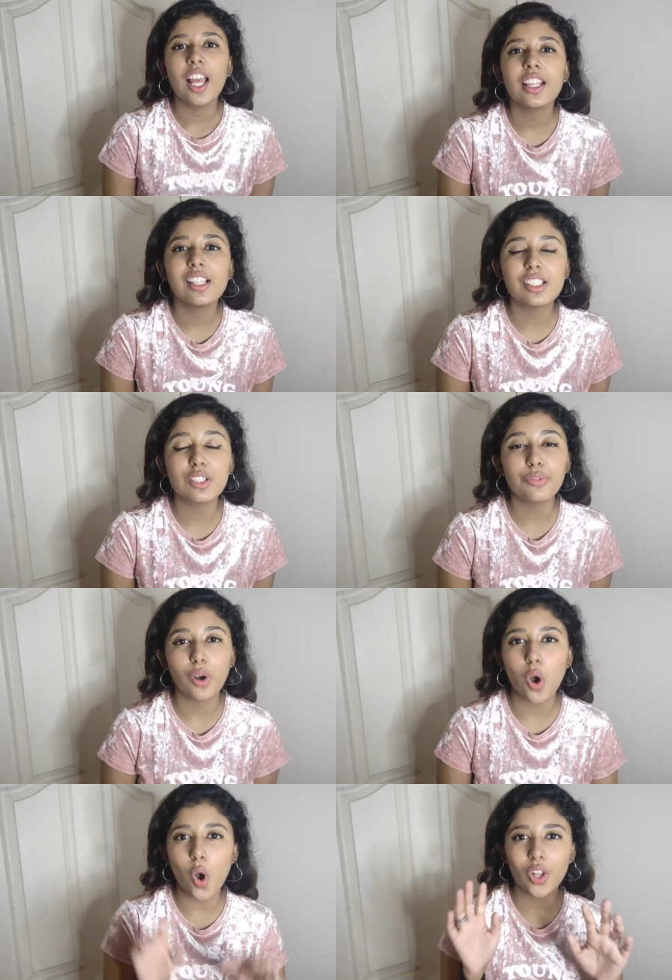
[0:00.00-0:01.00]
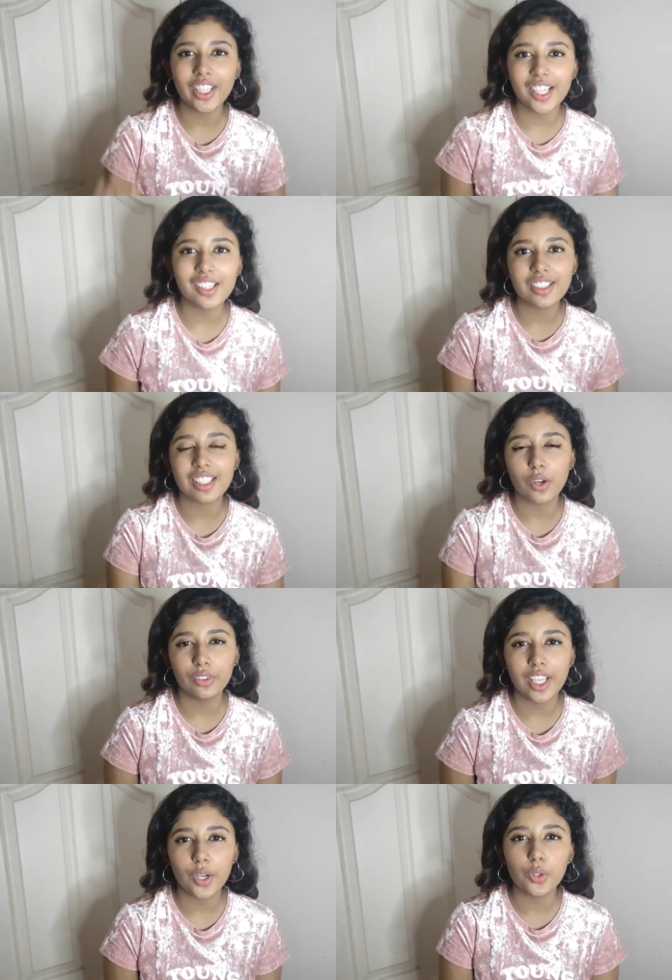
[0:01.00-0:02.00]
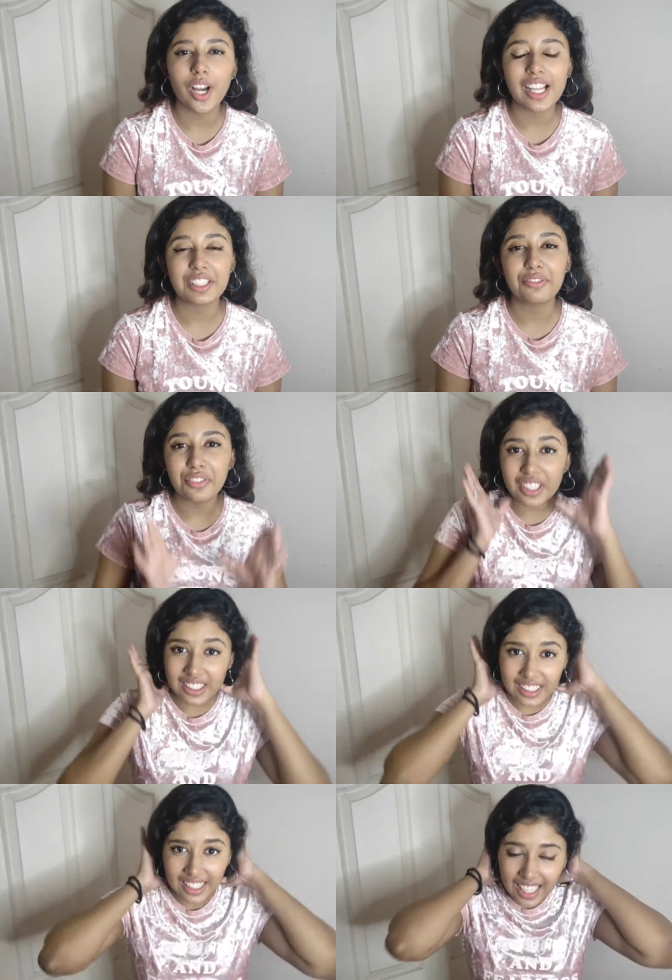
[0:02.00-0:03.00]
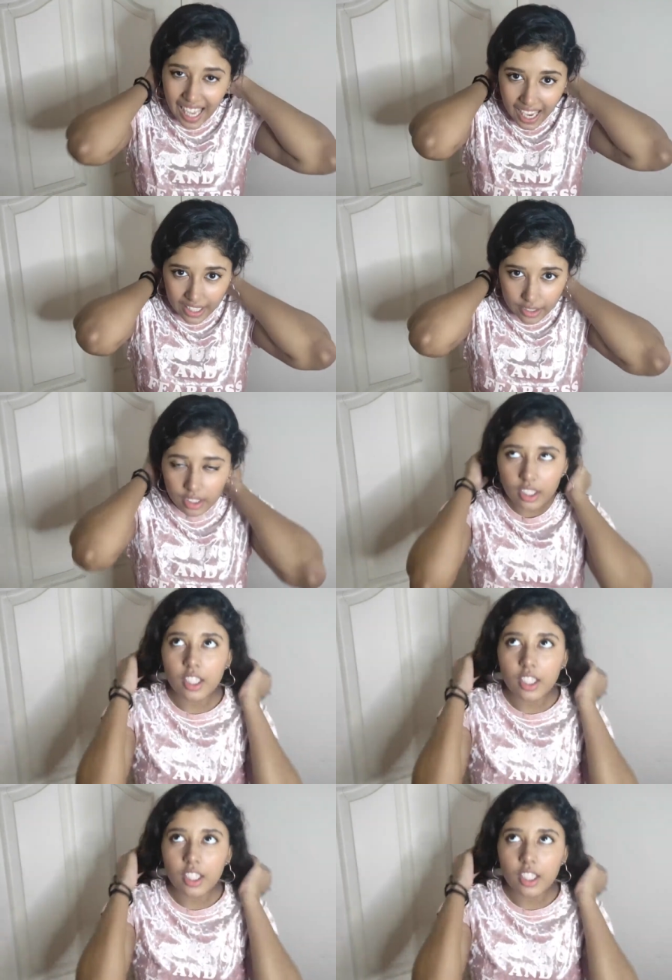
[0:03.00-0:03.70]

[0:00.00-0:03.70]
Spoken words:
This is for all the girls out there who has frizzy and